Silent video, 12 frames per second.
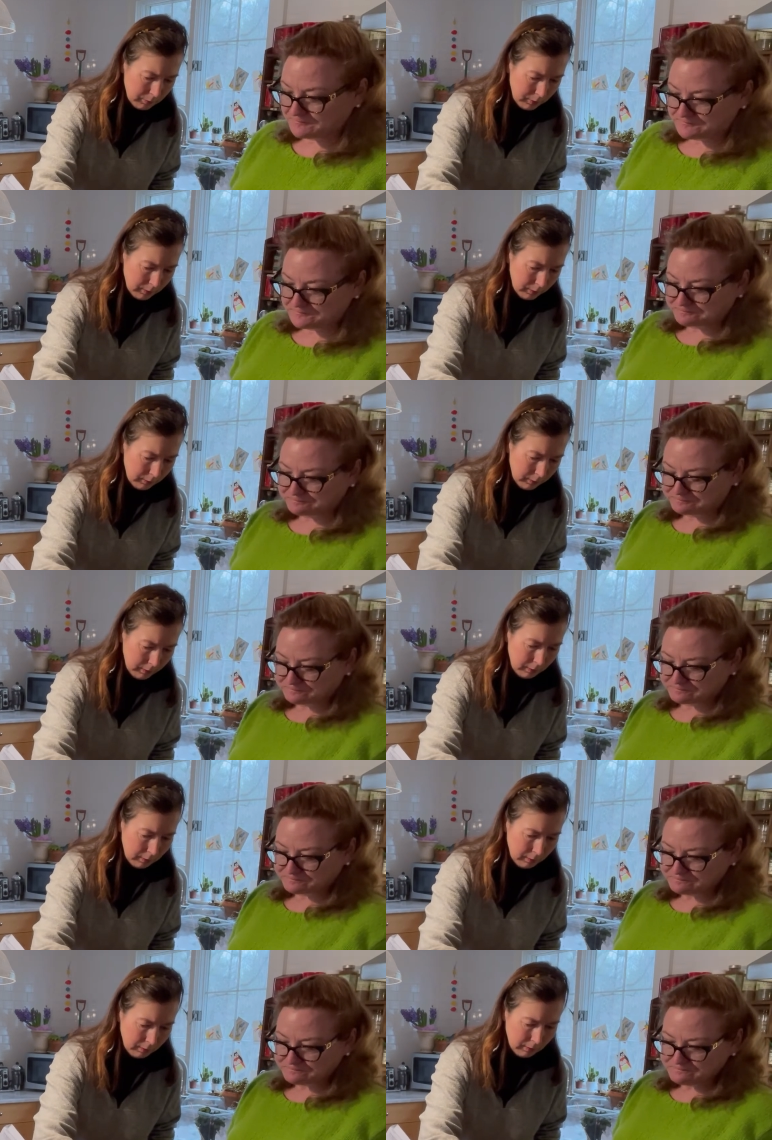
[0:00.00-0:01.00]
Speaker 1: Put it over here.
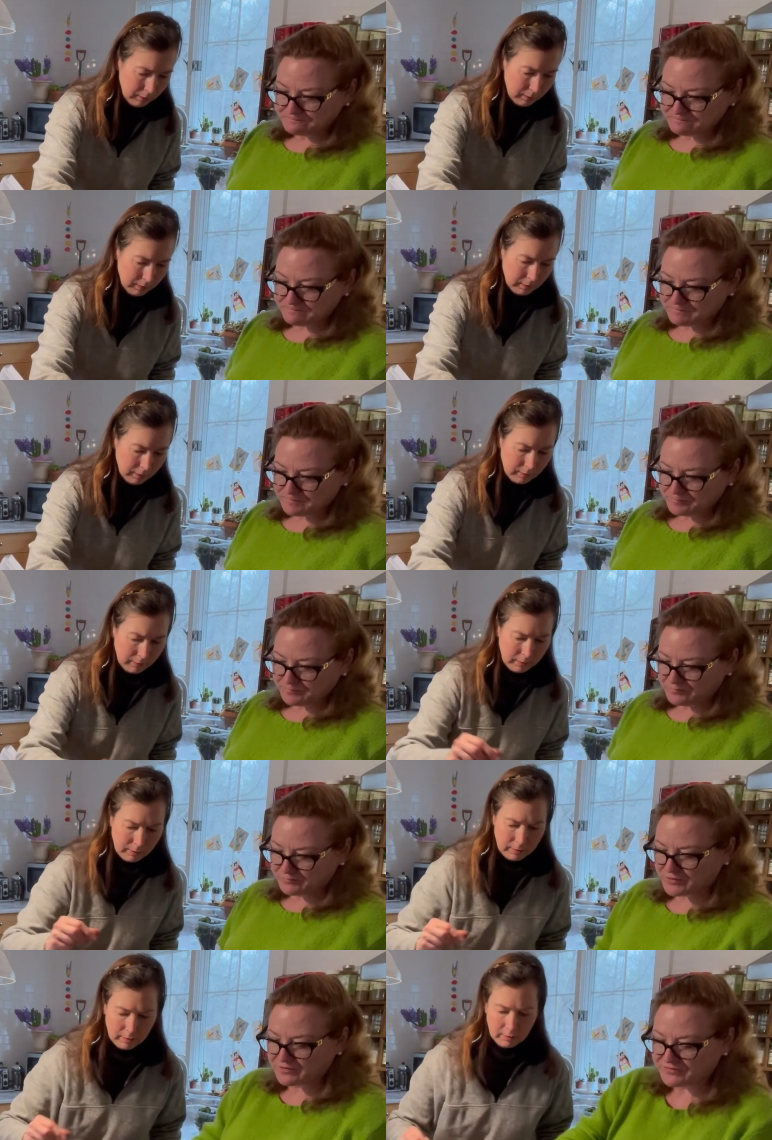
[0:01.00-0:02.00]

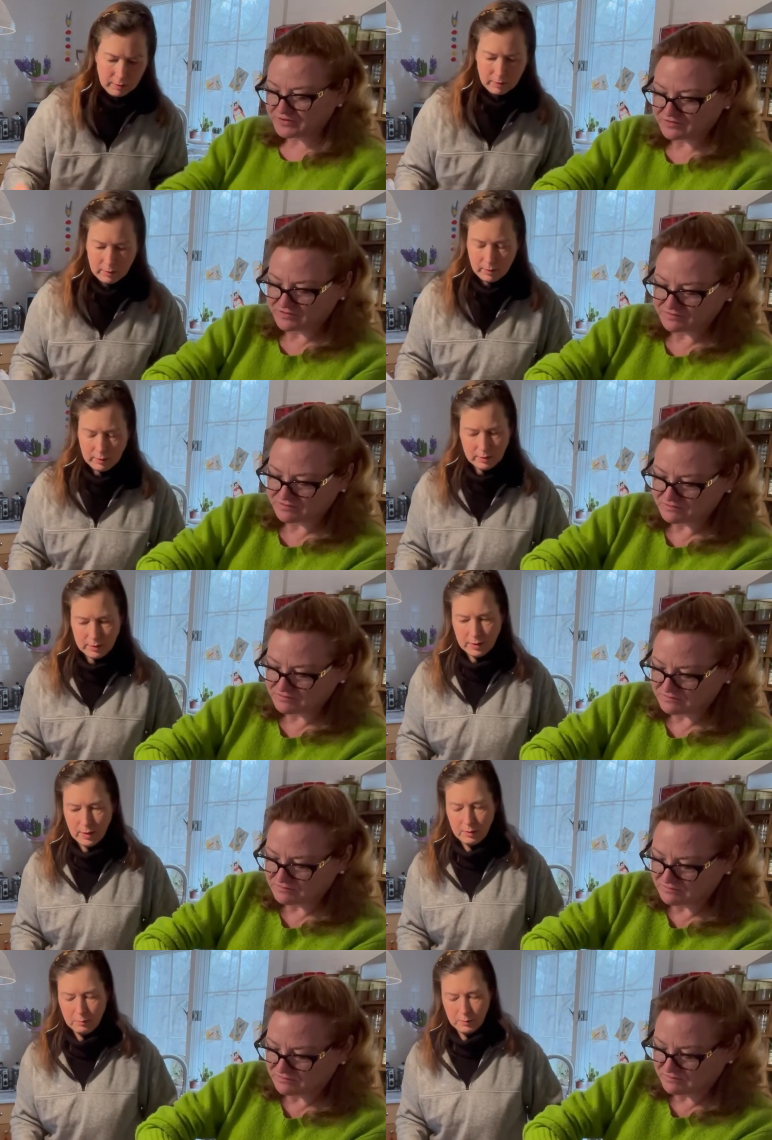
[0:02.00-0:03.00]
Perfect. This
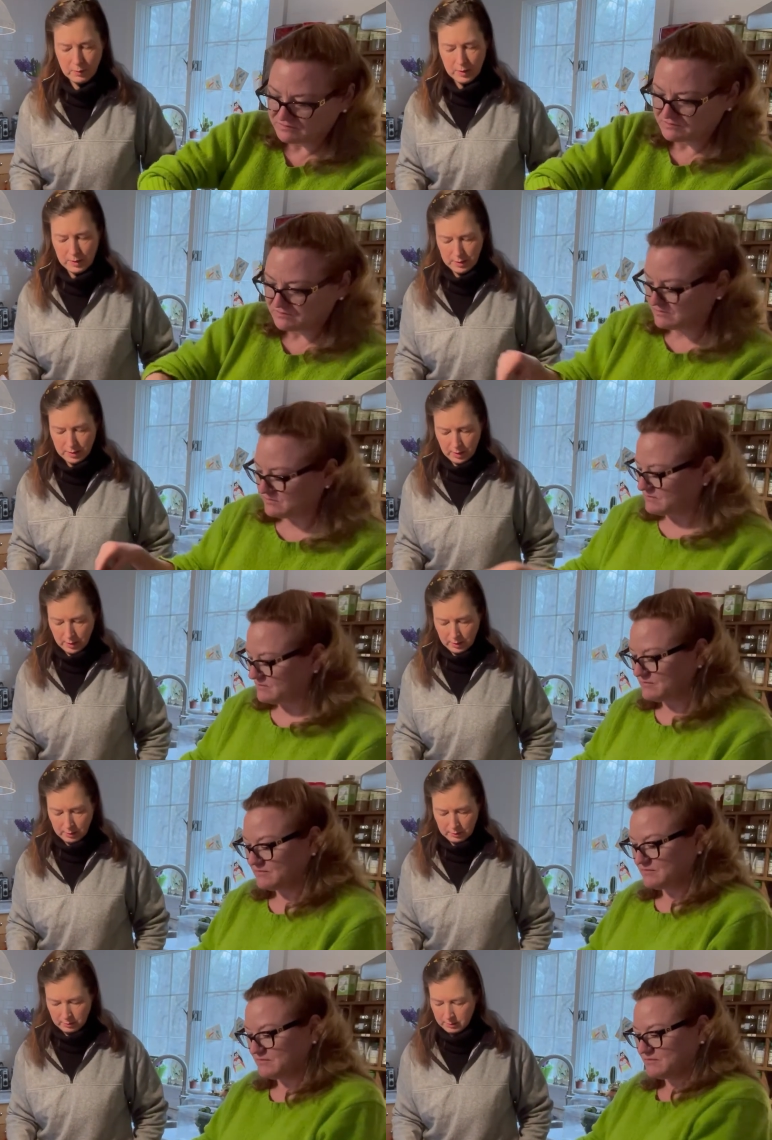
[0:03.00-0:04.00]
is
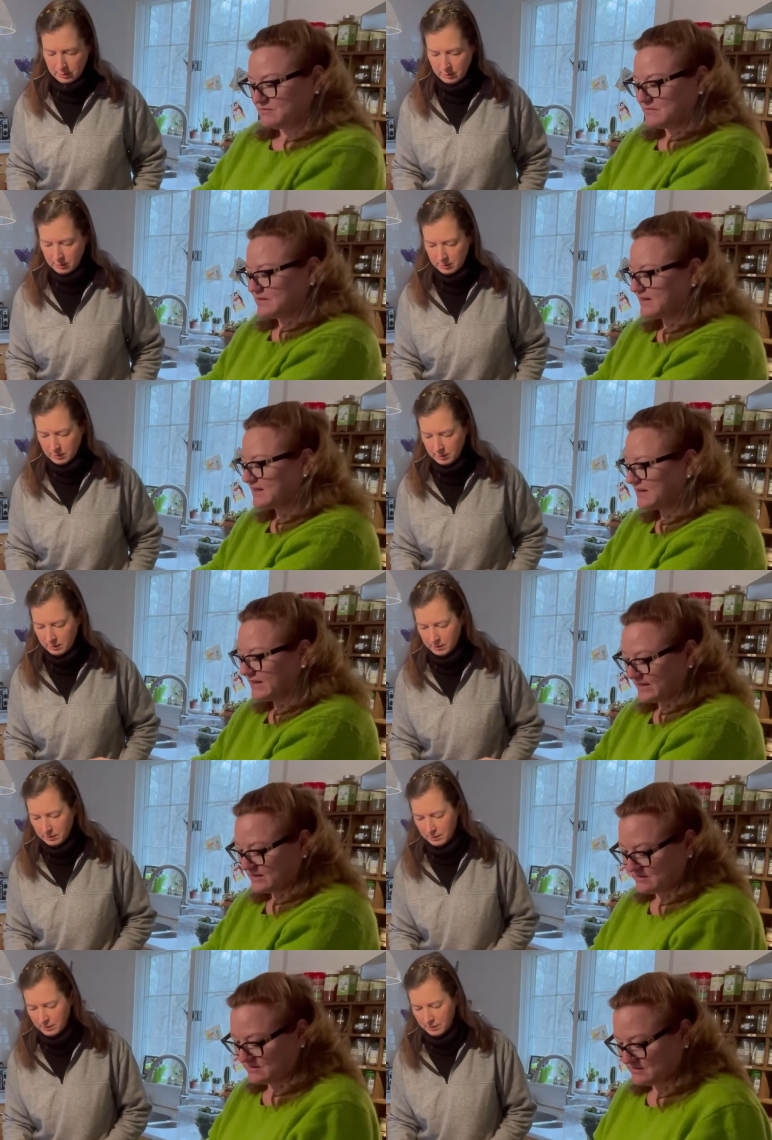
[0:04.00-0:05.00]
insane.
Speaker 2: I like
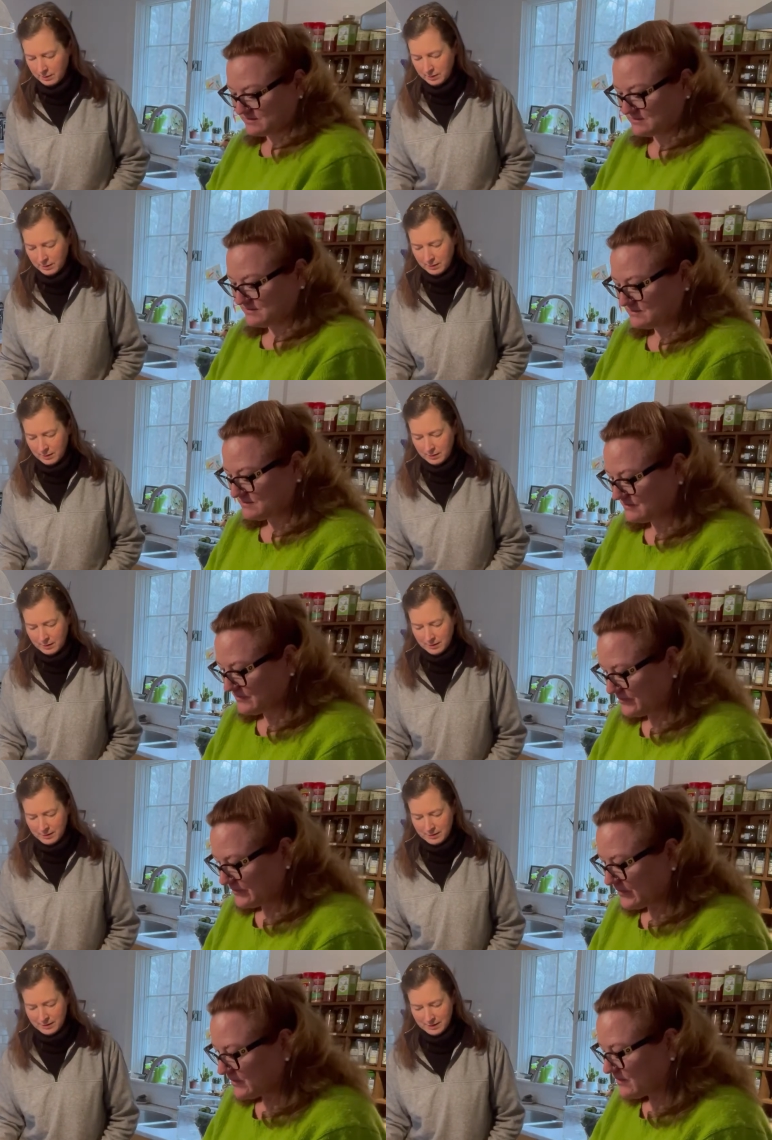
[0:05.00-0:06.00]
it.
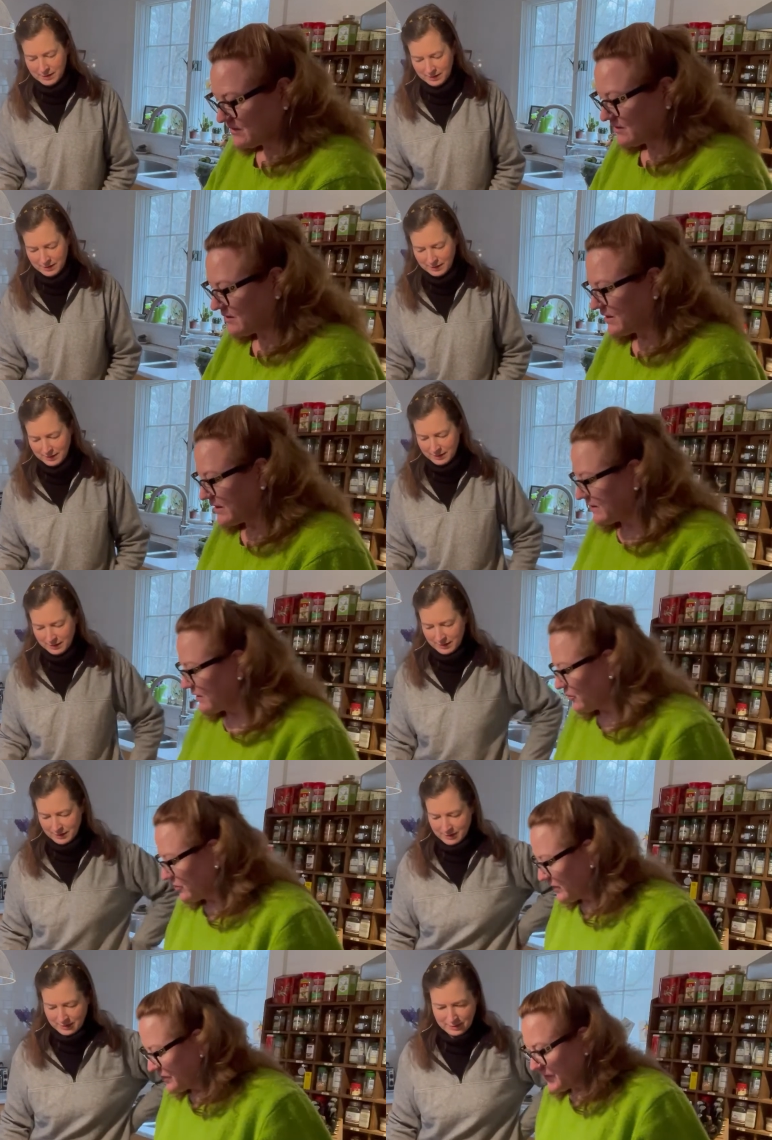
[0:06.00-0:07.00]
All right, now what
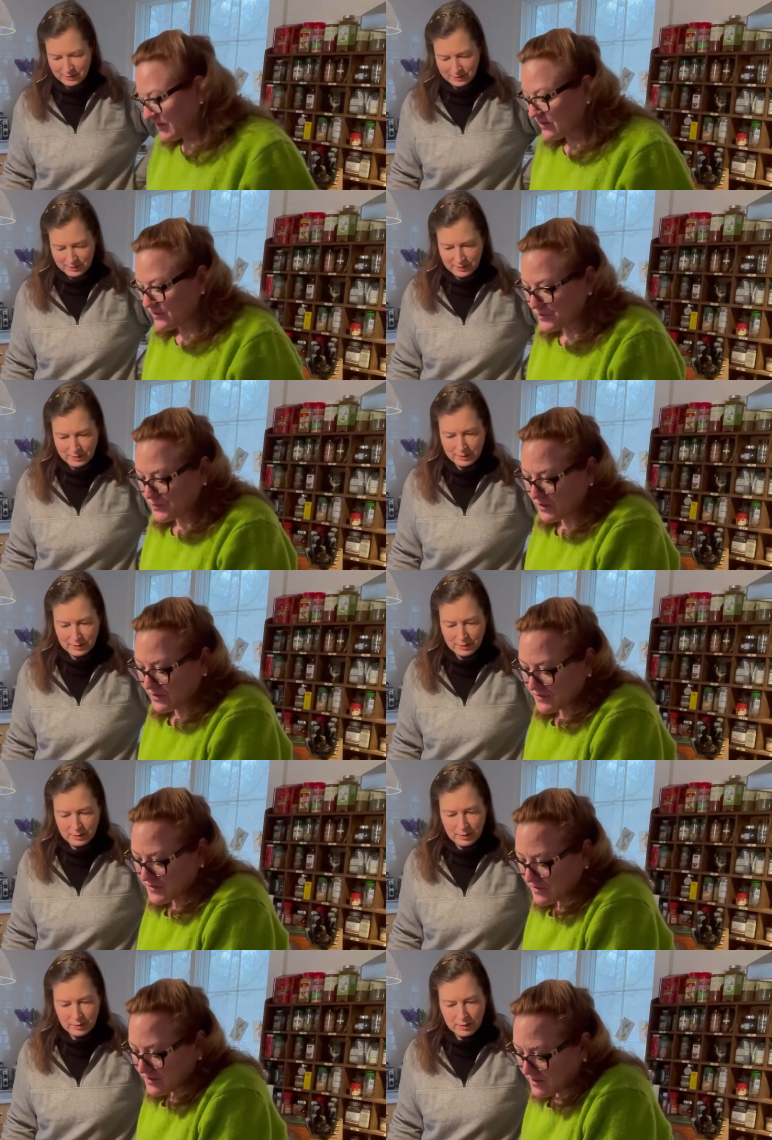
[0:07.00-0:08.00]
are we thinking as far
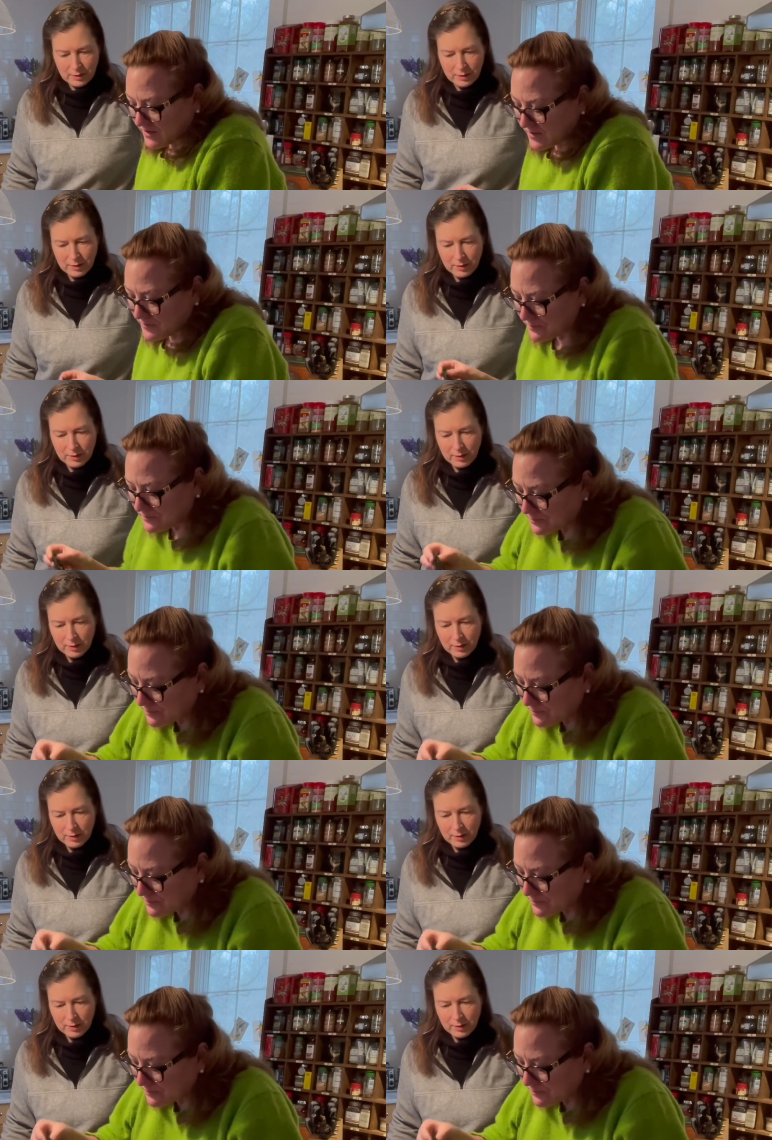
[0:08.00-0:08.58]
as the um,